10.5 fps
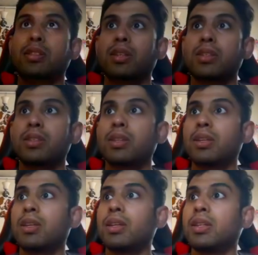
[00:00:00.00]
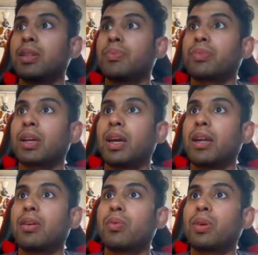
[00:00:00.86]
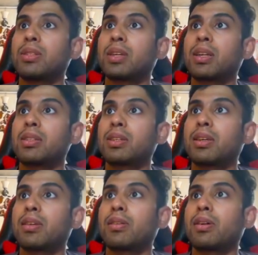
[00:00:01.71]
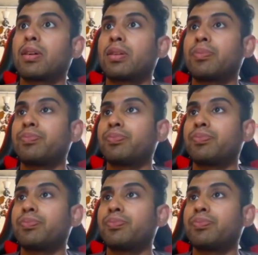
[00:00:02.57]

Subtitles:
stage. And once that is there,